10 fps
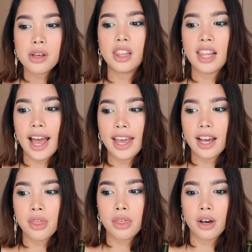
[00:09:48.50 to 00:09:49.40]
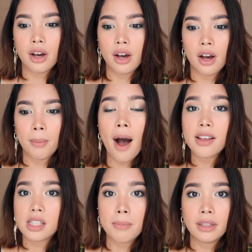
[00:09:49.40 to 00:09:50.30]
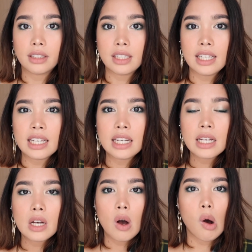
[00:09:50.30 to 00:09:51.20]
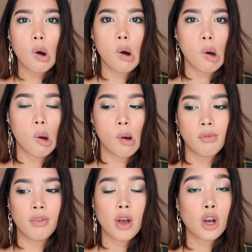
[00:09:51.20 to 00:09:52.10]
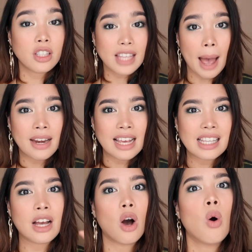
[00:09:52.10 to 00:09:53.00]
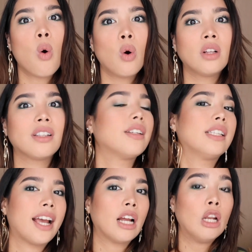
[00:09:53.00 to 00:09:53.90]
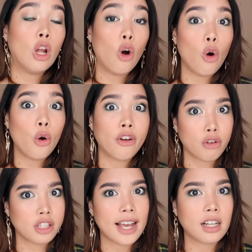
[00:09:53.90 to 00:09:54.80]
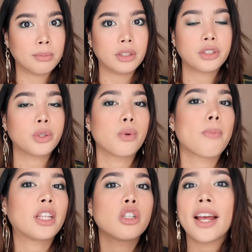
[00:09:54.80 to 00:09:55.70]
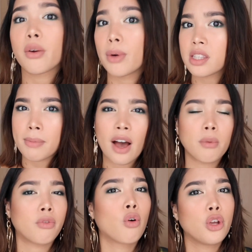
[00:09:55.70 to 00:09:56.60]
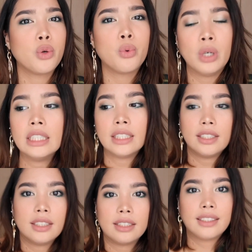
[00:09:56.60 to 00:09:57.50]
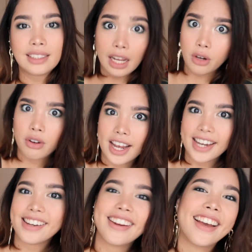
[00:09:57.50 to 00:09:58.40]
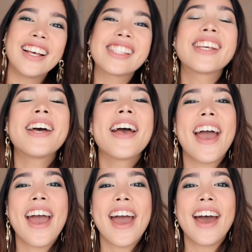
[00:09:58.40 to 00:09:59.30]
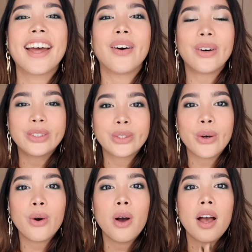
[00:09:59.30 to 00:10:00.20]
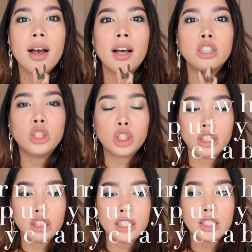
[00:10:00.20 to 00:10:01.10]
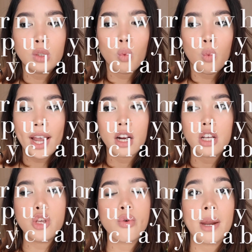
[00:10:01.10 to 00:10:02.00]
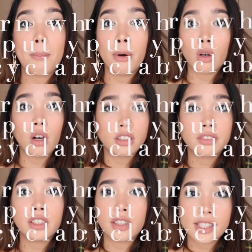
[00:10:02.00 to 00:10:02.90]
like the possibility of contaminating a whole like load of recyclables. So better to like rinse them out before you segregate it, I guess. And also you should learn where you can put all of your